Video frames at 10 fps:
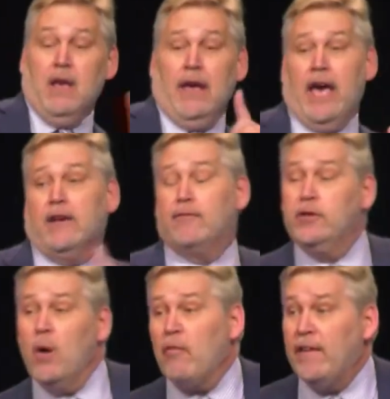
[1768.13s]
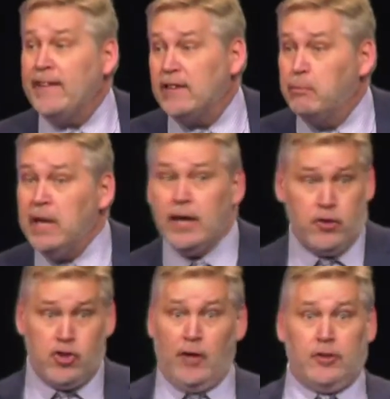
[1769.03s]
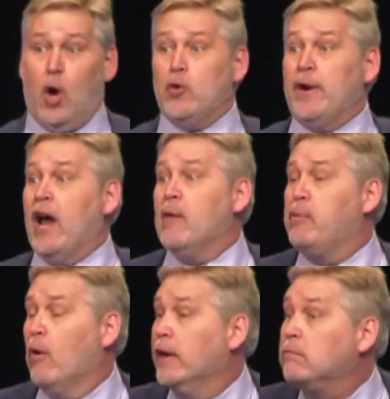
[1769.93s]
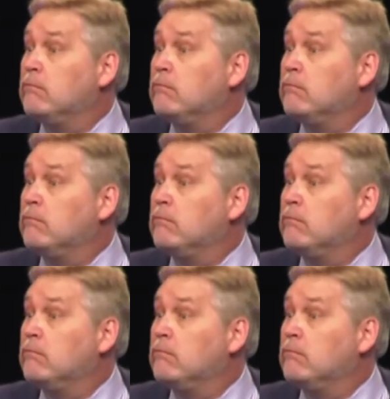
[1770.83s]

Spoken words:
And if you don't think that's big, just go to an airport.